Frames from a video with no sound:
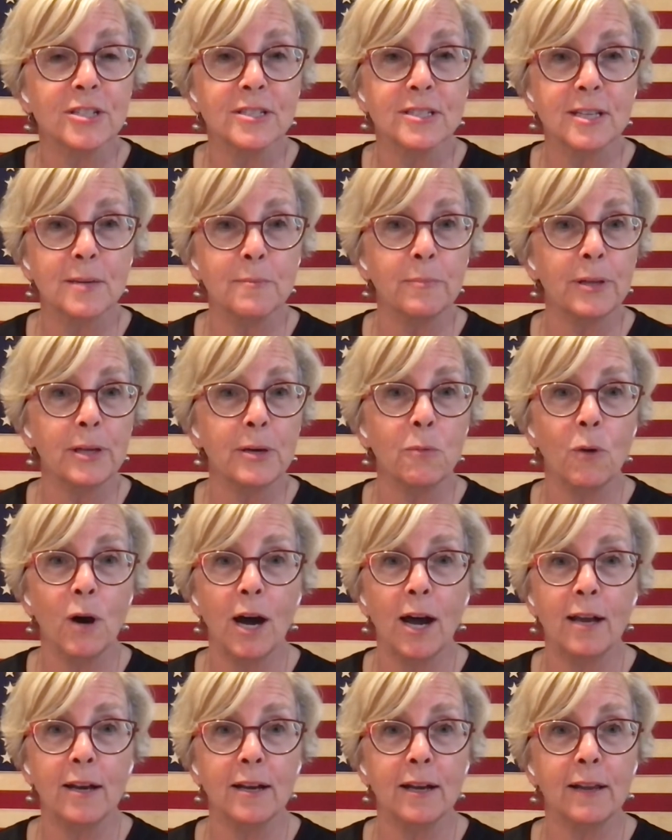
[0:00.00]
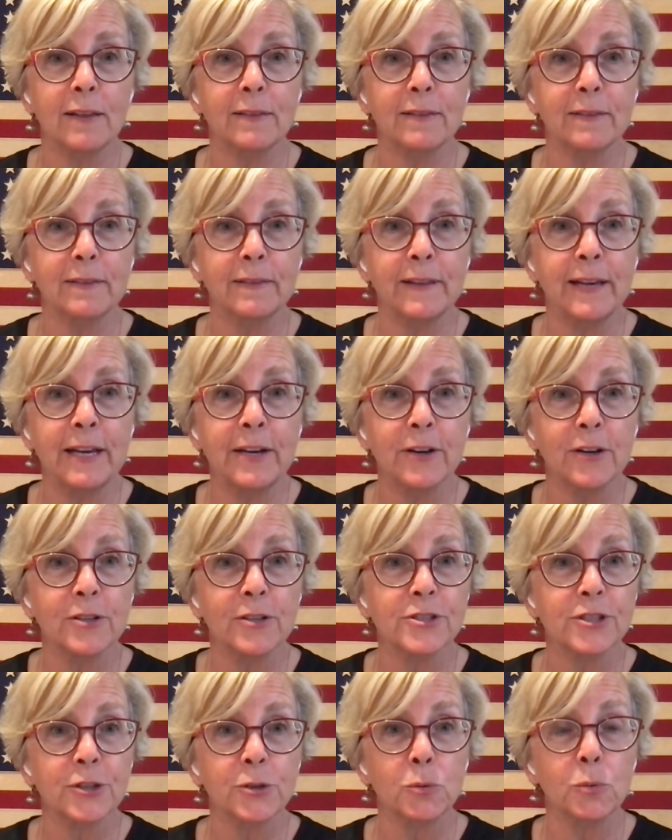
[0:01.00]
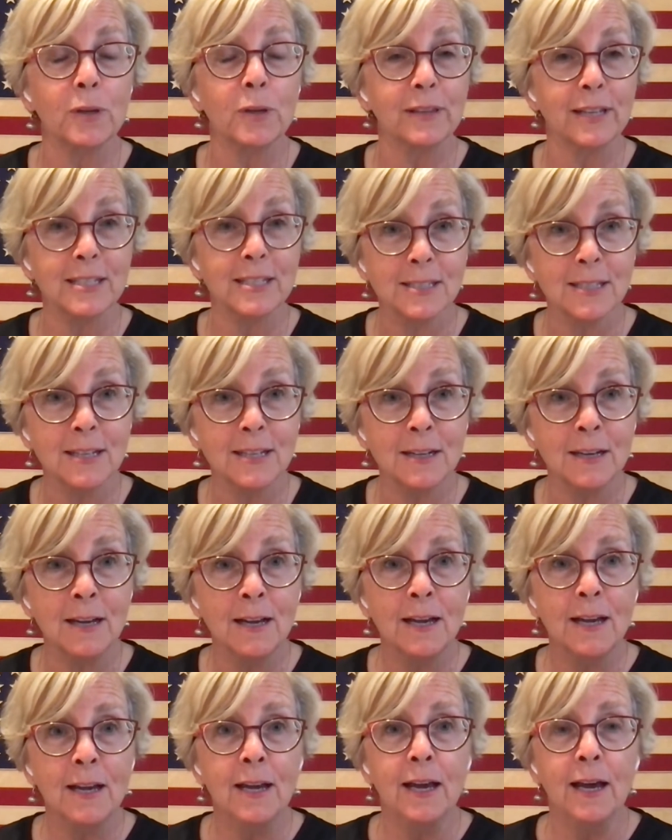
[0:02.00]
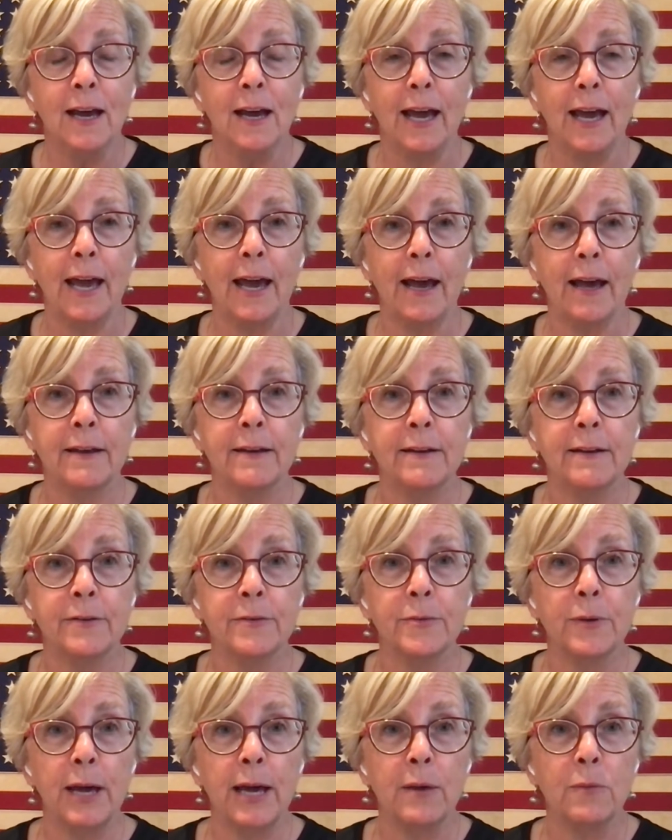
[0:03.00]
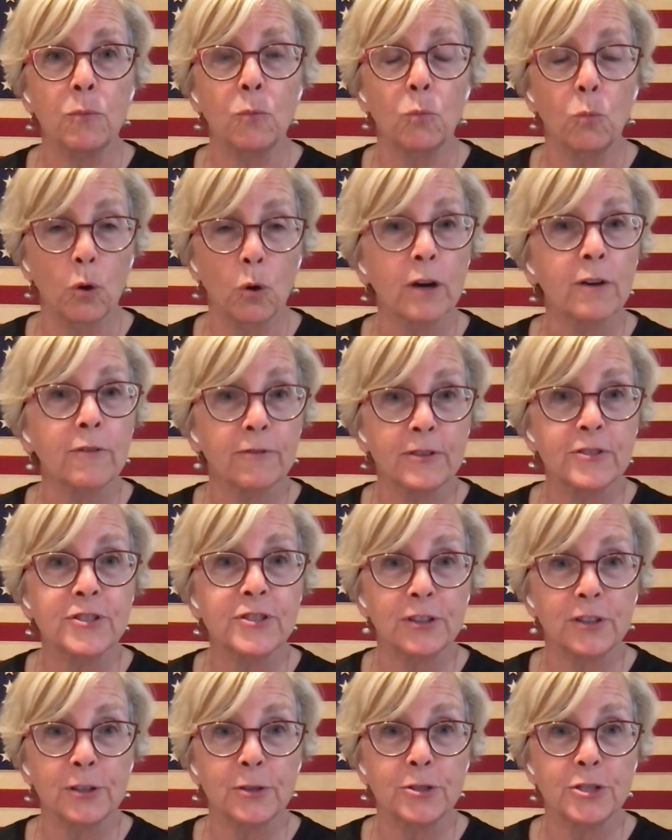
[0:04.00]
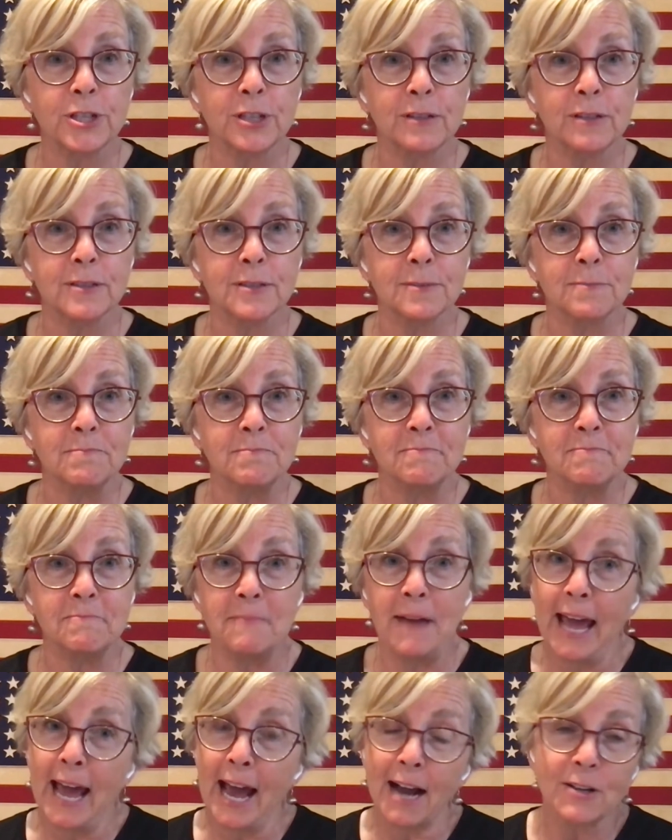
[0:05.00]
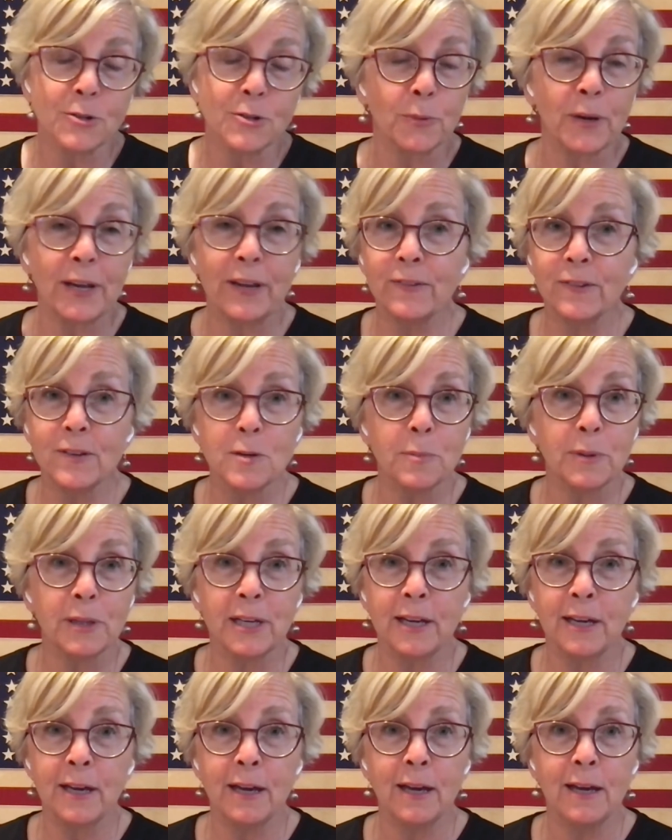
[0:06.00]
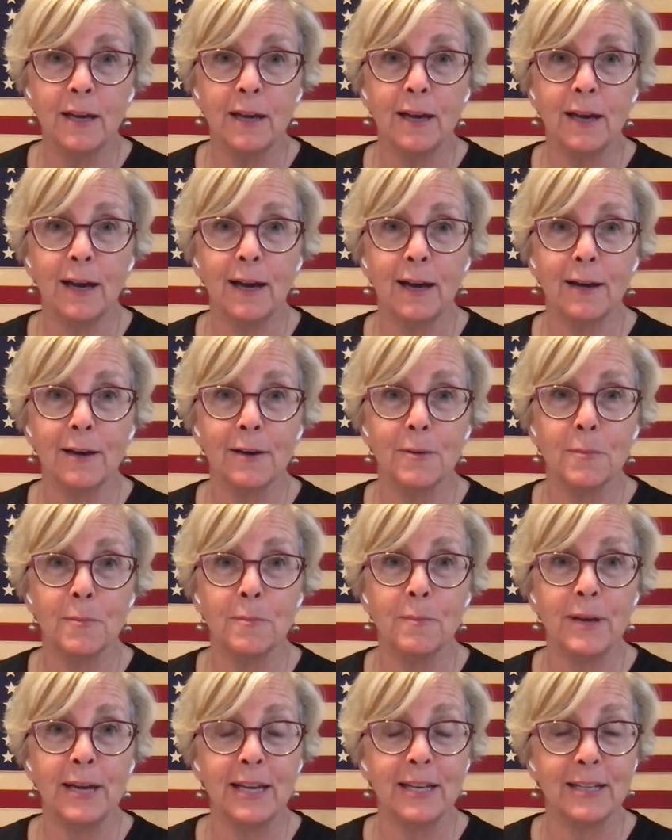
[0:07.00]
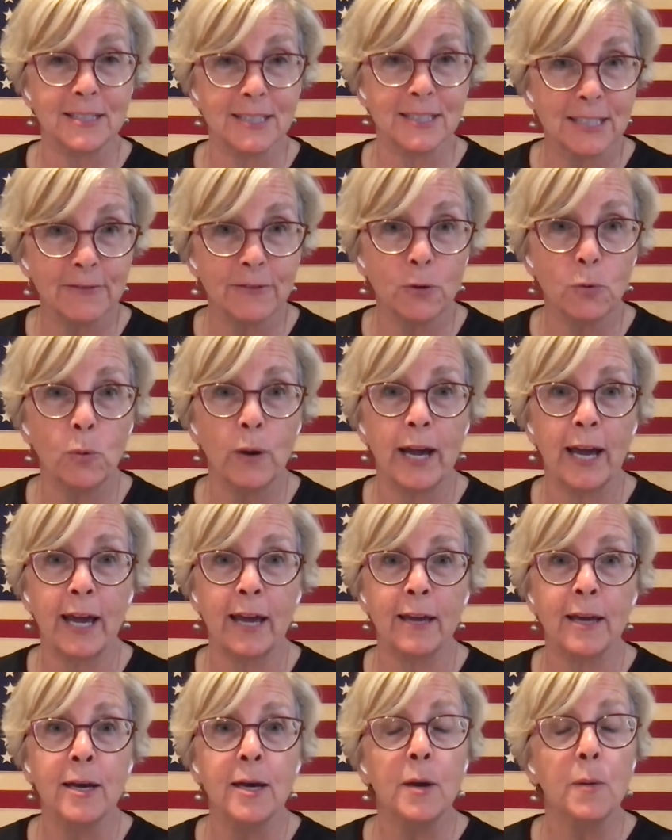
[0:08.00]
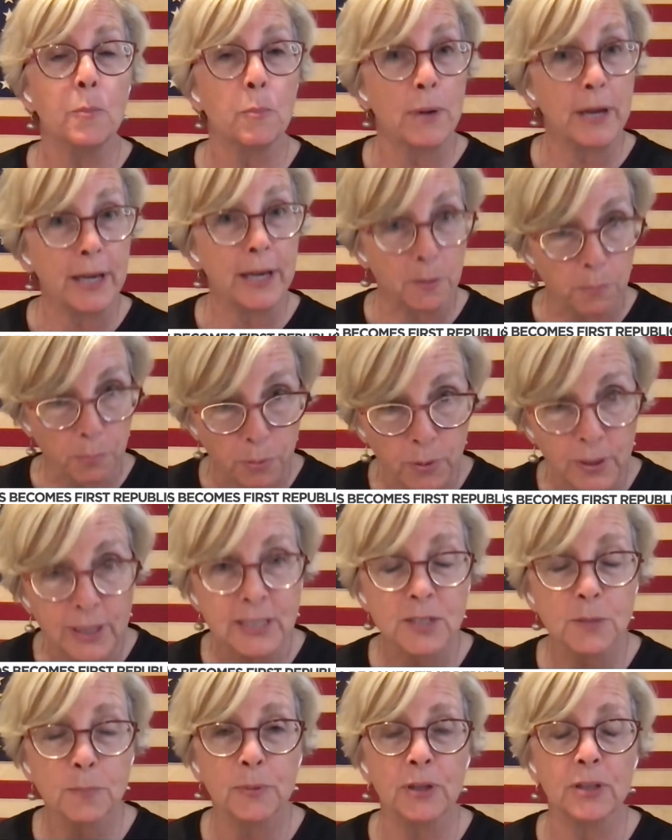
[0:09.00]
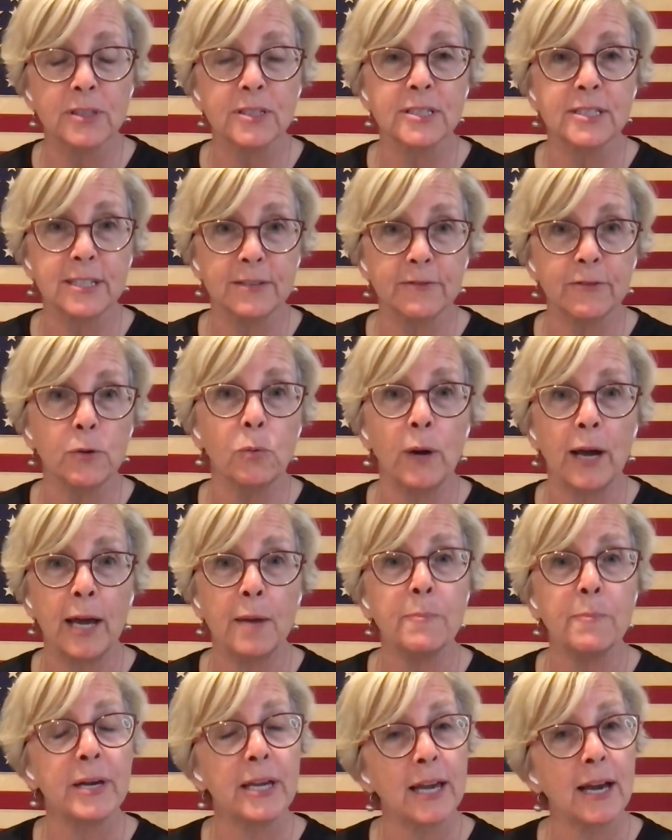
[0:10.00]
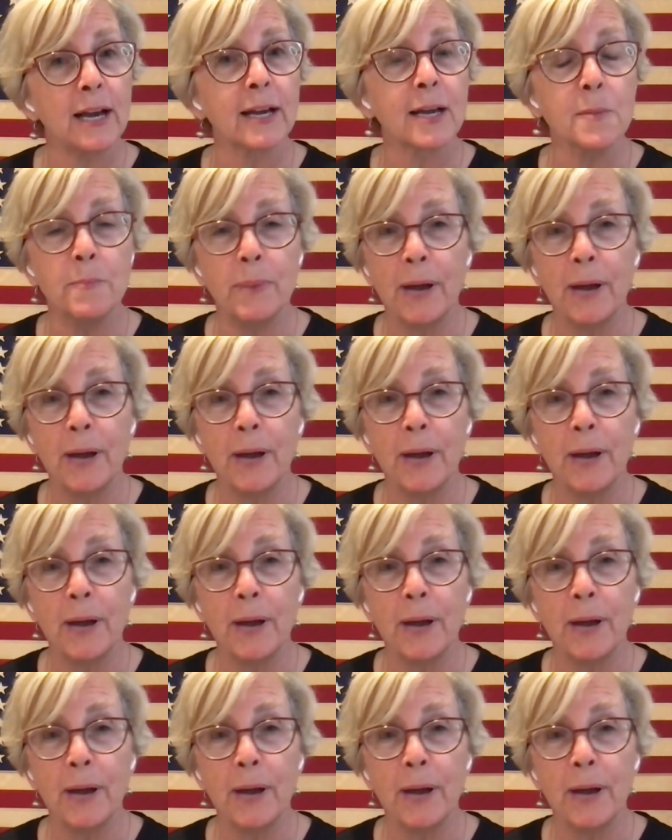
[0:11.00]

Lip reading: just simply want leaders who will listen and work for solutions, act reasonably, in a civil way, in a principled civil way, but yet